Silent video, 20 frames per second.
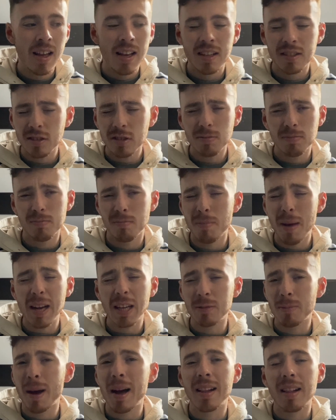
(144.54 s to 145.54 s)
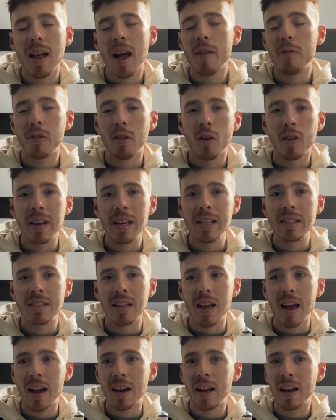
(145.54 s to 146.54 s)
Just makes my life a lot
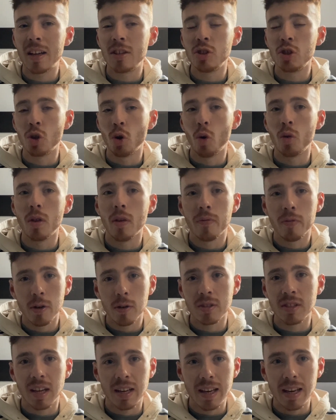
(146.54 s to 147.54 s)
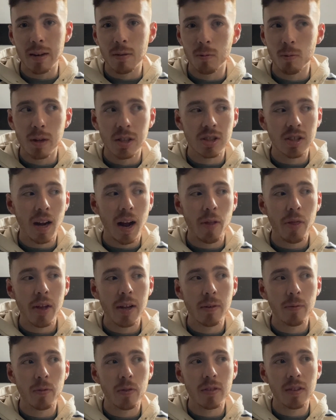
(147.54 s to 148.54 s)
easier and I enjoy the foods I eat, which I
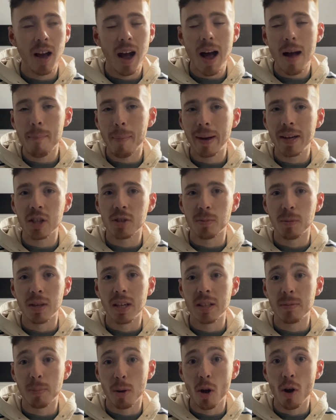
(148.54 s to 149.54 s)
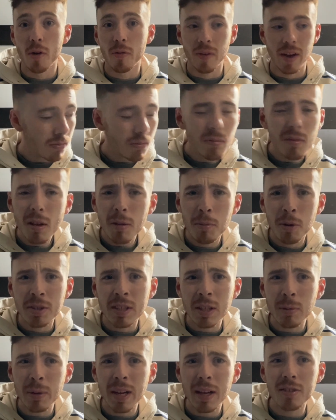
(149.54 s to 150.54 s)
think for time management is perfect. But is
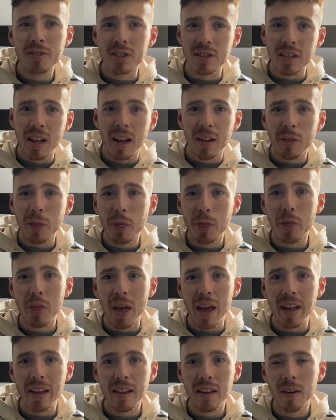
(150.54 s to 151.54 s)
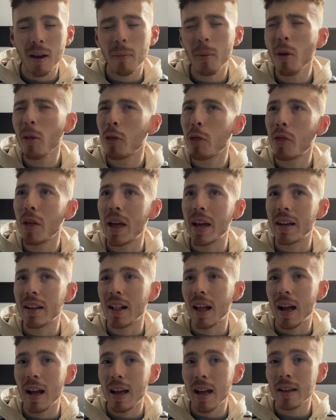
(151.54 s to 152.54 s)
anyone else is like thick? I'm not thick,
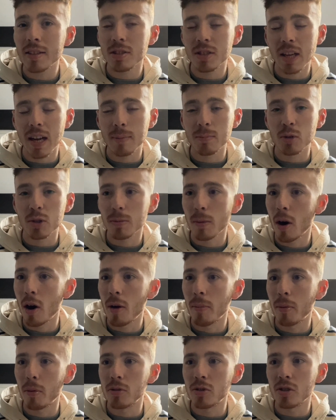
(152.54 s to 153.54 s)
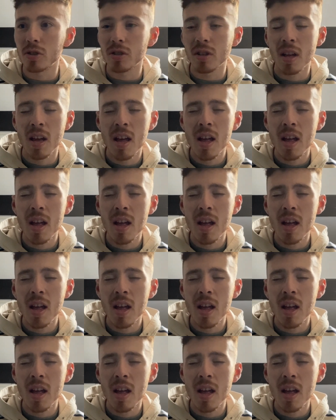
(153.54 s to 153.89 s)
like I actually am smart, but just